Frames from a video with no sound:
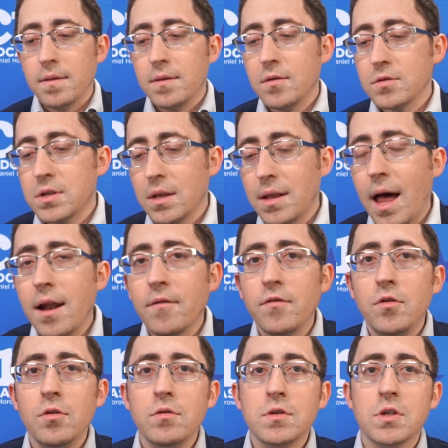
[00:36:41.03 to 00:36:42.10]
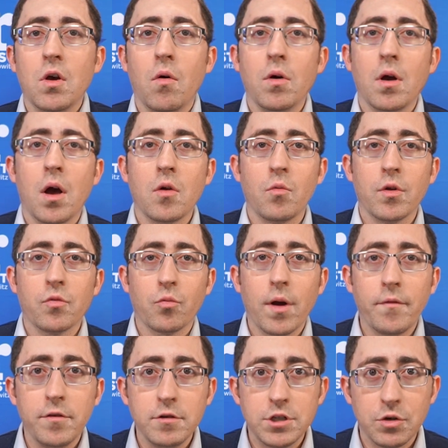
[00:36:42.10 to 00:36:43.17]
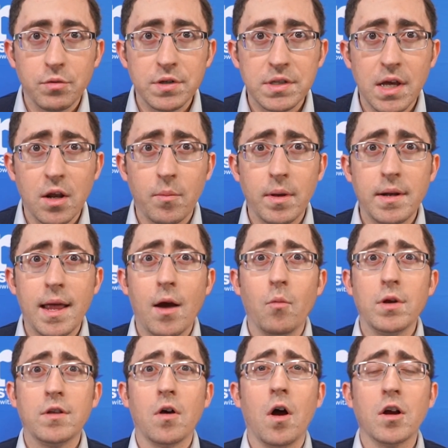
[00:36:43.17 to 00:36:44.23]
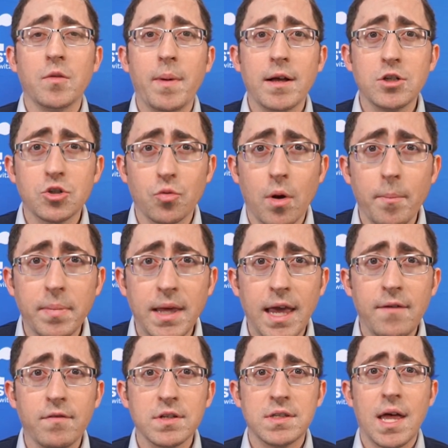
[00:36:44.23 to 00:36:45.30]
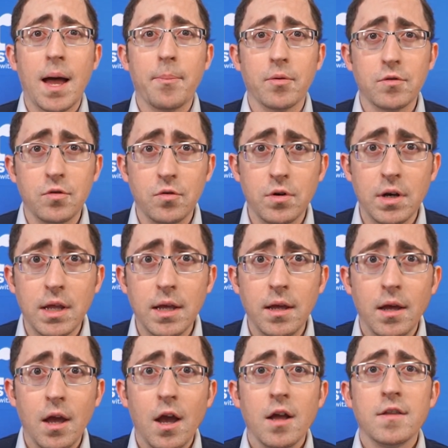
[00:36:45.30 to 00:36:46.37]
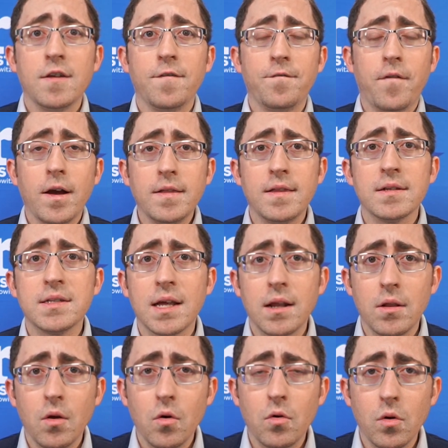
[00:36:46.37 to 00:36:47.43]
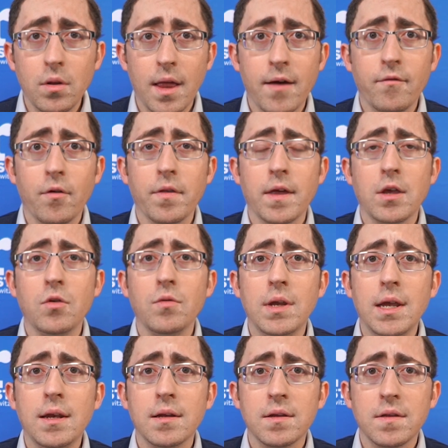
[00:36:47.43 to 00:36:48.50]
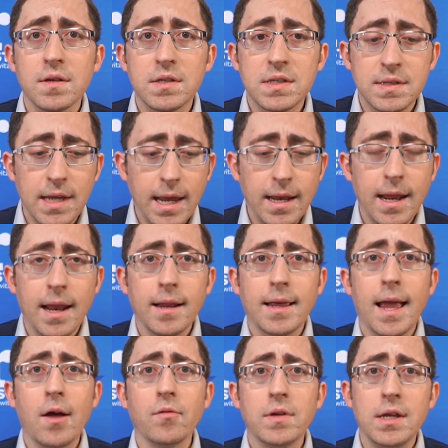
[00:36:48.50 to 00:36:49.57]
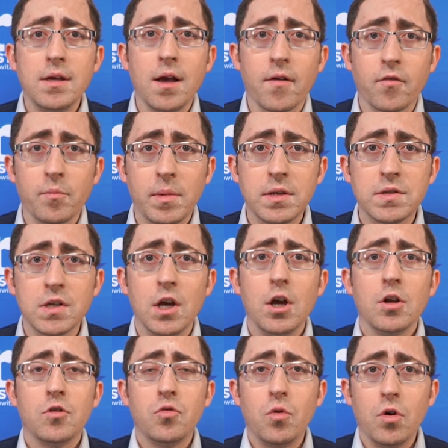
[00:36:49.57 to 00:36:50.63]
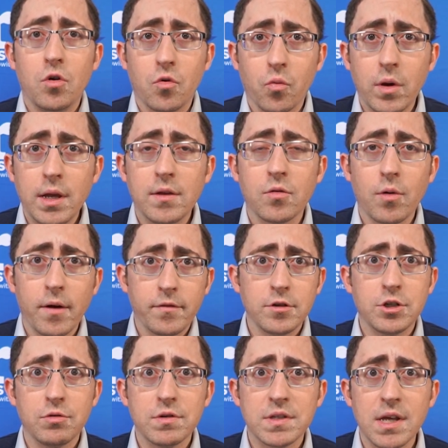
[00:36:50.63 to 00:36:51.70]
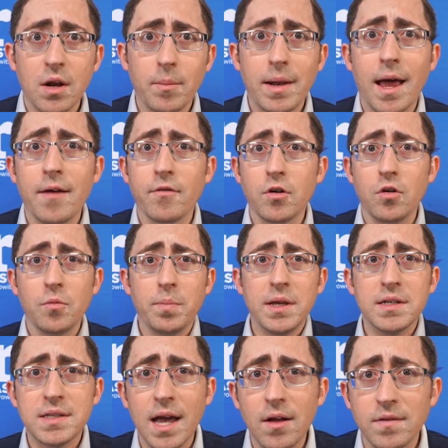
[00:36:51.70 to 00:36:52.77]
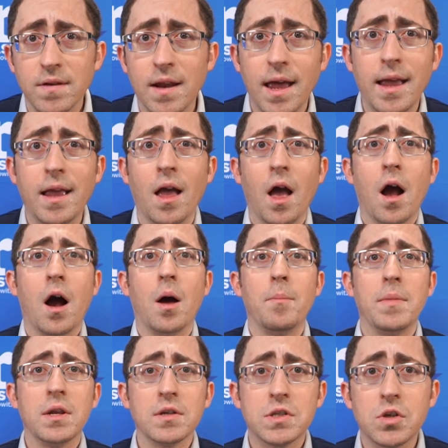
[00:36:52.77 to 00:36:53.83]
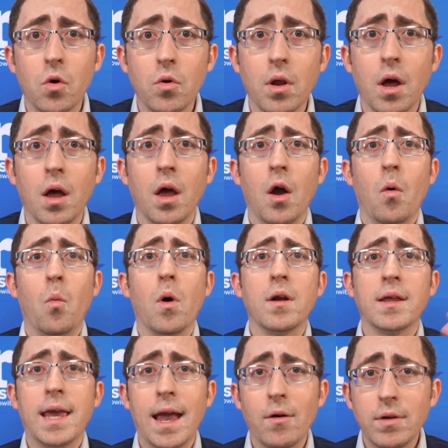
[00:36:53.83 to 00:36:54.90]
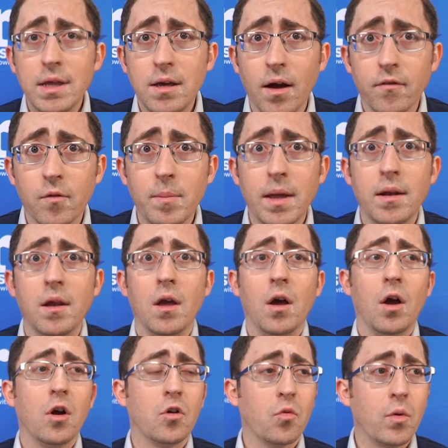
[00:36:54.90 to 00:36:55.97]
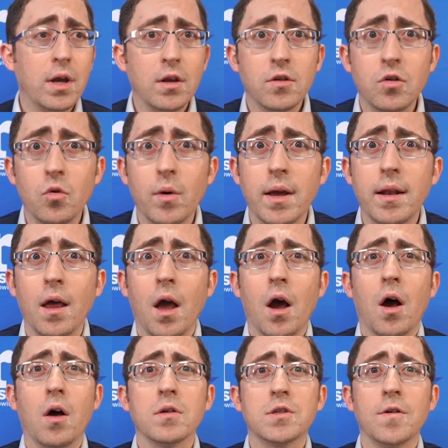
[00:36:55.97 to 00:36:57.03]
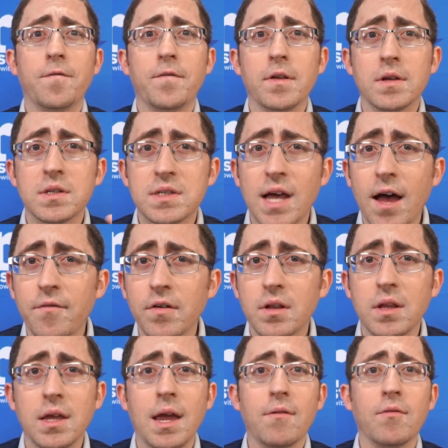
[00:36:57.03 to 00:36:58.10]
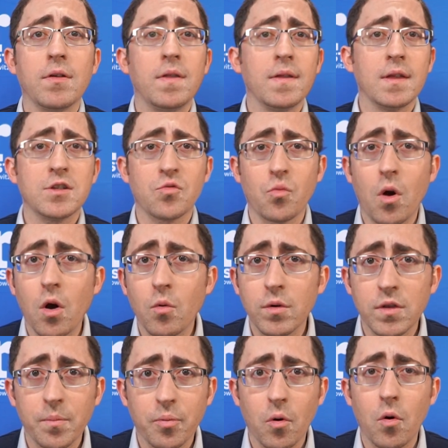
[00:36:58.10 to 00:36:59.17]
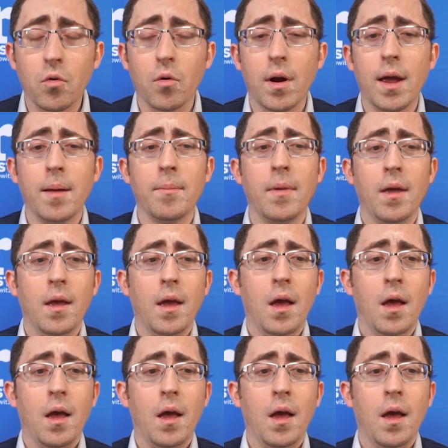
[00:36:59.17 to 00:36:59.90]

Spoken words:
There's a lot of news going on with refugee resettlement now. We talked about Trump gave us the opportunity to fight this at a local level, that you need the state and county governments to agree to refugee resettlement. I have a good piece out today on Minnesota, one county government agreeing to it. Also, philosophically, everything that's wrong with the program.